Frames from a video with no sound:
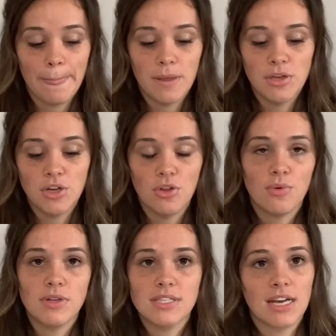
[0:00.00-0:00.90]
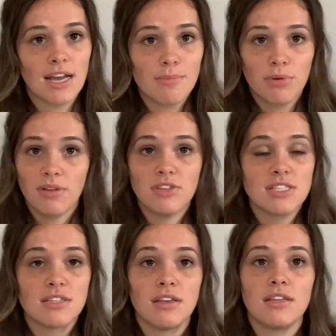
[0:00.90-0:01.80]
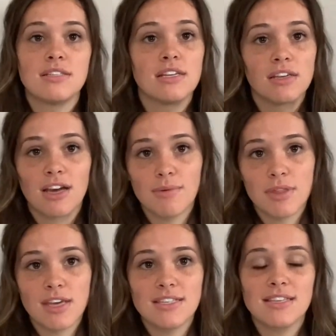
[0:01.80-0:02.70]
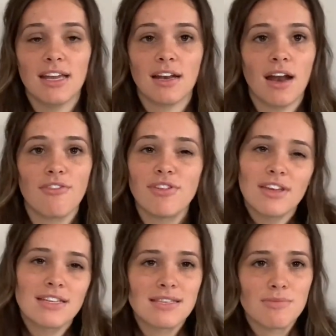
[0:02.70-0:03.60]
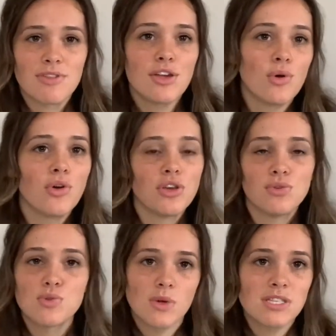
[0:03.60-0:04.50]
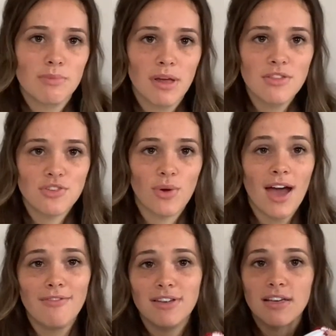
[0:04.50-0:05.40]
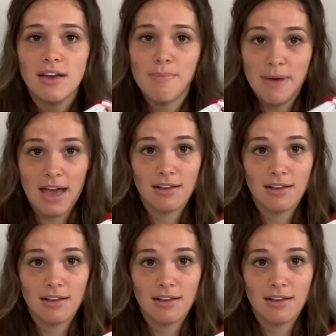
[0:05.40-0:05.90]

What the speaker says: You know, the ones that I got previously didn't come in this, and I feel like it's something that you only use once a month. So having a bag